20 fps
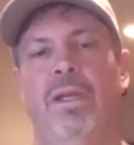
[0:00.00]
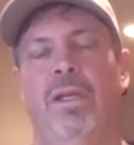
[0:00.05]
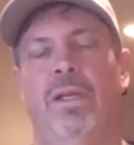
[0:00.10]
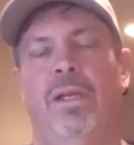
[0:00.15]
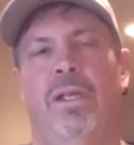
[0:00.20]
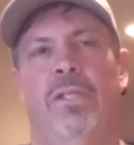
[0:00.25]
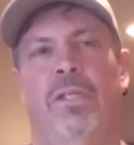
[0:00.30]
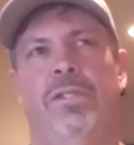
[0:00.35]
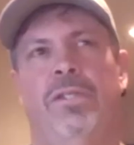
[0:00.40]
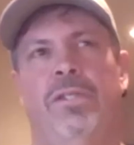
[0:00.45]

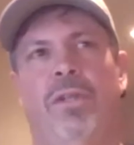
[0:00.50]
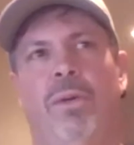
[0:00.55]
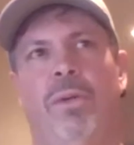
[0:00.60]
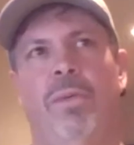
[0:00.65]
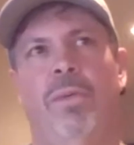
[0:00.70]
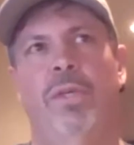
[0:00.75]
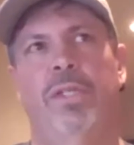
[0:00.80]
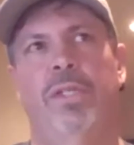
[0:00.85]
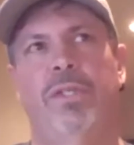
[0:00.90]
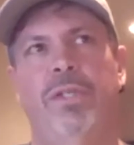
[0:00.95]
So when
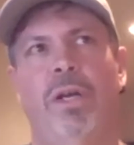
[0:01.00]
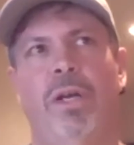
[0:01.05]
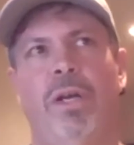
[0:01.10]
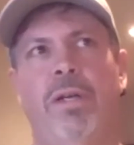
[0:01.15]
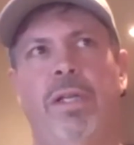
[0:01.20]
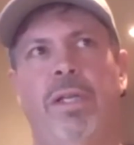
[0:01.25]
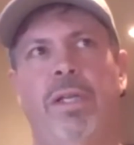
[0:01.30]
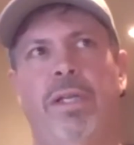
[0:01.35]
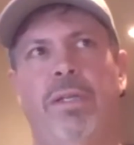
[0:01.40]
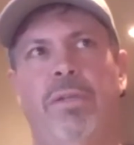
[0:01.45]
we
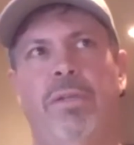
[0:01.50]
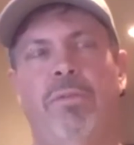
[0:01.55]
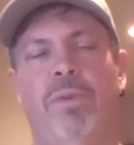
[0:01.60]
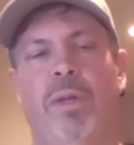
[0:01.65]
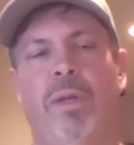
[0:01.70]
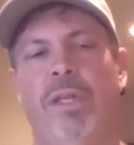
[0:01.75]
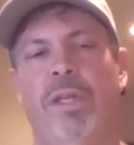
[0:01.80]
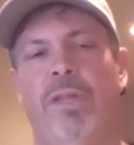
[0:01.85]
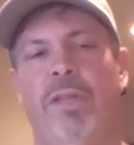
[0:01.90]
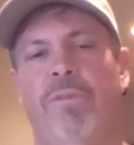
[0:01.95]
started,
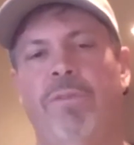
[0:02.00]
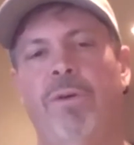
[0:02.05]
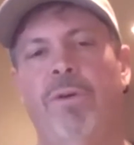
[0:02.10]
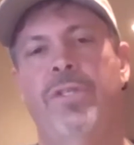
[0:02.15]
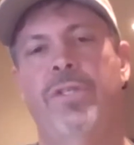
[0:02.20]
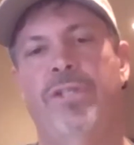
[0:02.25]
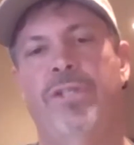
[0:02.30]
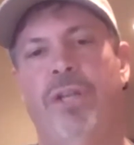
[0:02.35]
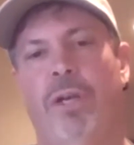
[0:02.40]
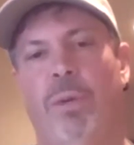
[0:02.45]
really the
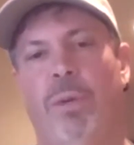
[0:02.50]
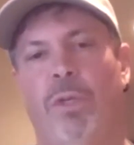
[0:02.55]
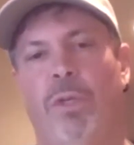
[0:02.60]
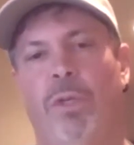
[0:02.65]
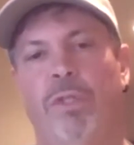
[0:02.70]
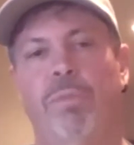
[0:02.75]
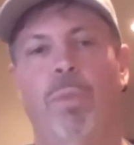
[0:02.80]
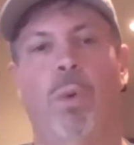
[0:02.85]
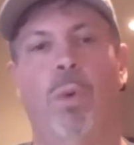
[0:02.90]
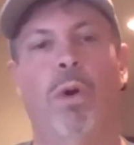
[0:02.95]
first year was
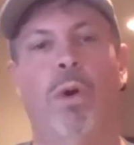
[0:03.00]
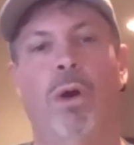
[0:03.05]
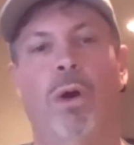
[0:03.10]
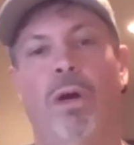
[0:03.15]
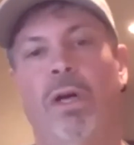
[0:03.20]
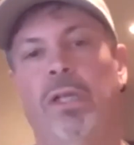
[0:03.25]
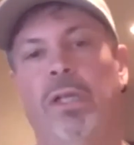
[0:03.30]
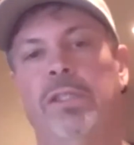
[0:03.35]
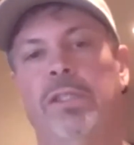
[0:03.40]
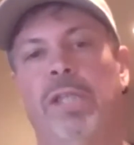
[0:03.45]

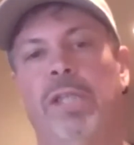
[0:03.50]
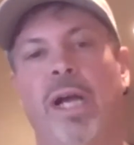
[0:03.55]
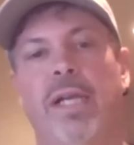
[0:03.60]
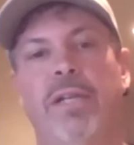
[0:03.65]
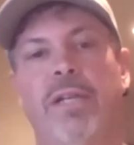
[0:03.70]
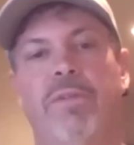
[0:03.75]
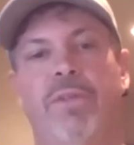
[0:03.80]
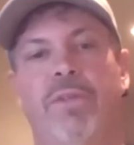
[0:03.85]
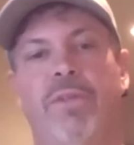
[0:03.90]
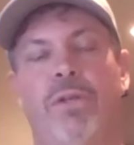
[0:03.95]
more kind
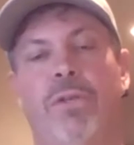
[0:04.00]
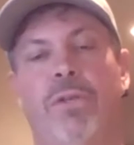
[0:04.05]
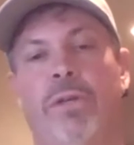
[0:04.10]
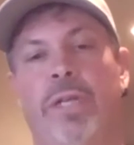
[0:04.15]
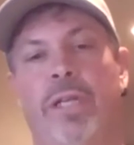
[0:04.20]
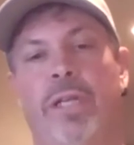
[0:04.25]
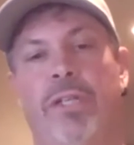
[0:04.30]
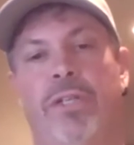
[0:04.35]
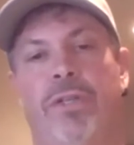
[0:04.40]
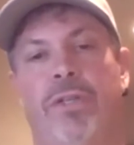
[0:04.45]
of your
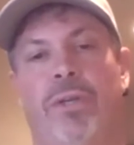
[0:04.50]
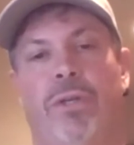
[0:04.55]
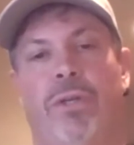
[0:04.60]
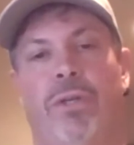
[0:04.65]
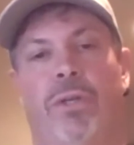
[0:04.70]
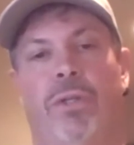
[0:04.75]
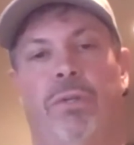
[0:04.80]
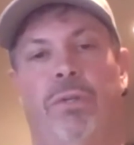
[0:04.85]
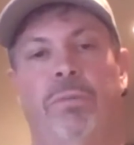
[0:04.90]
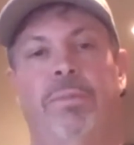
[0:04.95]

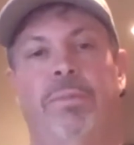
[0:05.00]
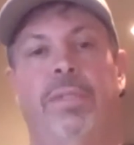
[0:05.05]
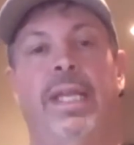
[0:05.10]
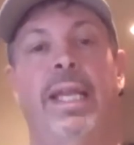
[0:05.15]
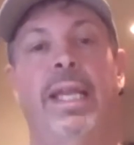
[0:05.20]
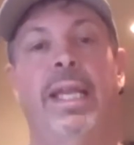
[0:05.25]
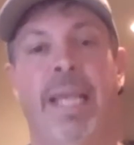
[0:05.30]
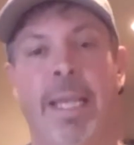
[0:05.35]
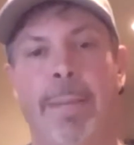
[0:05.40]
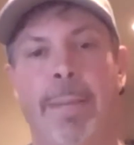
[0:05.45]
traditional
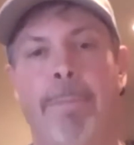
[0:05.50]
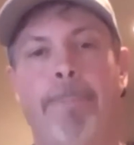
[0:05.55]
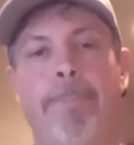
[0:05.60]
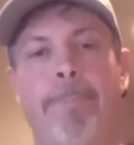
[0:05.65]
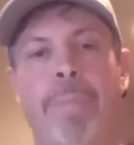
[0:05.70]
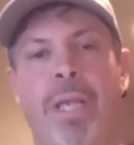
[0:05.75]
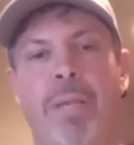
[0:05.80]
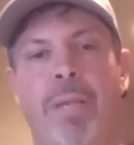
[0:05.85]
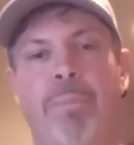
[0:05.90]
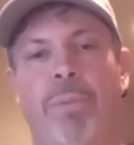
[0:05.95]
hemp
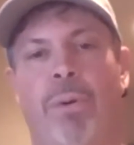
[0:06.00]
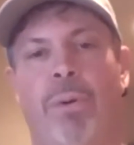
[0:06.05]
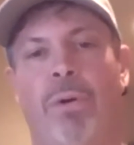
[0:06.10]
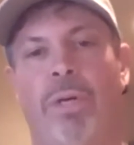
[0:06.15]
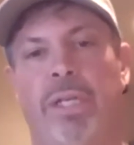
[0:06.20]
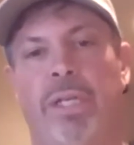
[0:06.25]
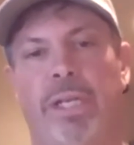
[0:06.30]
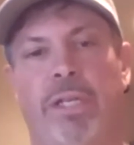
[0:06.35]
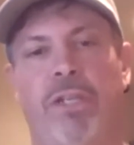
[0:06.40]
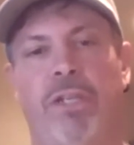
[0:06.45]
people and
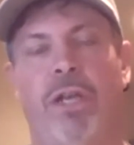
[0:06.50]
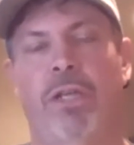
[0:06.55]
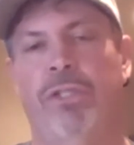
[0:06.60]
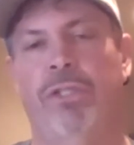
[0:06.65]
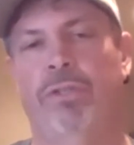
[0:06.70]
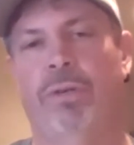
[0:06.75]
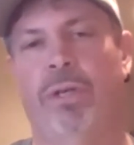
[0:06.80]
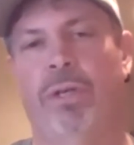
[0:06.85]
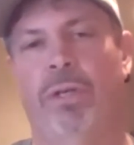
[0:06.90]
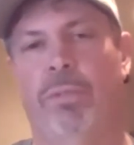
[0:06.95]

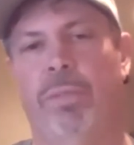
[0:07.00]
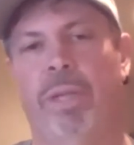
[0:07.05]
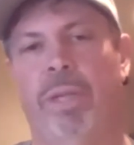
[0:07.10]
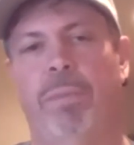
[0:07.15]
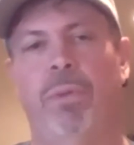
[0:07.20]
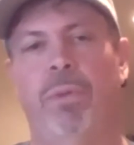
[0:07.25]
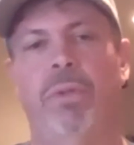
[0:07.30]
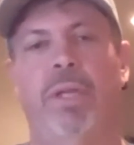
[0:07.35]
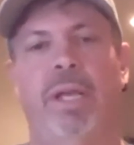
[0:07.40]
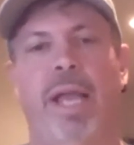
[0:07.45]
industrial
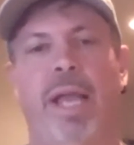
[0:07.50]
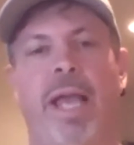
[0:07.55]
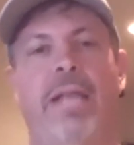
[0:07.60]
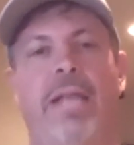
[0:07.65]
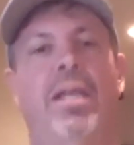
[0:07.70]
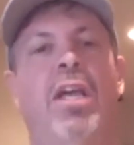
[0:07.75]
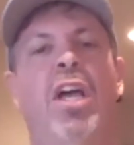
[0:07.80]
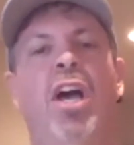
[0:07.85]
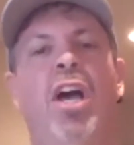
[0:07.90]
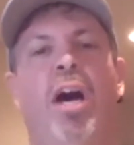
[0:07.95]
people that had
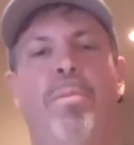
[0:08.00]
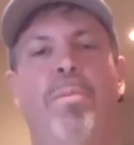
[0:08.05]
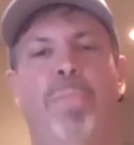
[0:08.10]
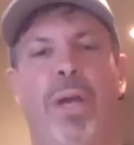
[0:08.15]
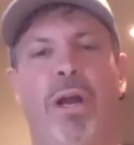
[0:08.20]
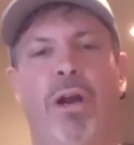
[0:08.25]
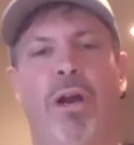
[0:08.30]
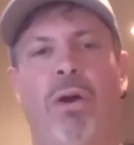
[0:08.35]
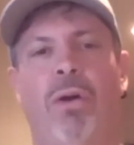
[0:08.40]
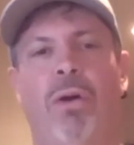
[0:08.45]

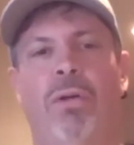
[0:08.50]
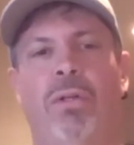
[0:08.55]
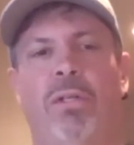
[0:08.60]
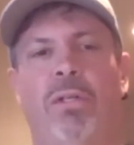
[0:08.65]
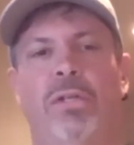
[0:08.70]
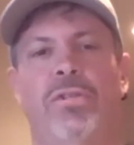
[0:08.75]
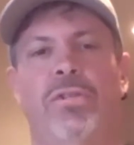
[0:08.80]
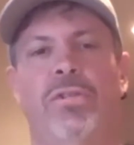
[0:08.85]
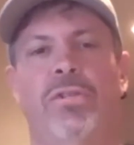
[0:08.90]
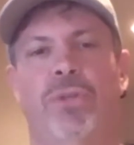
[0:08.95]
apparel or
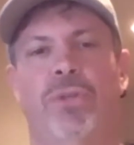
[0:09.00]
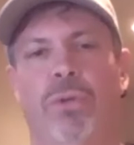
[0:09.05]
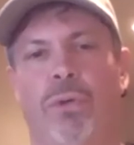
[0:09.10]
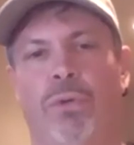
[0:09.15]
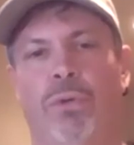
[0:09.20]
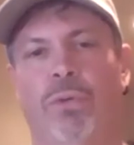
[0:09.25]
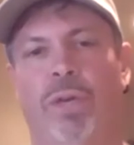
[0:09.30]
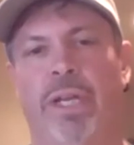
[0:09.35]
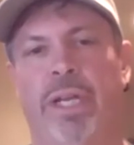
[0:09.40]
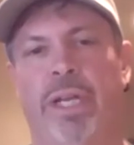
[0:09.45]

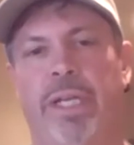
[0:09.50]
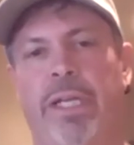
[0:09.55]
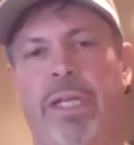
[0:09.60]
jewelry.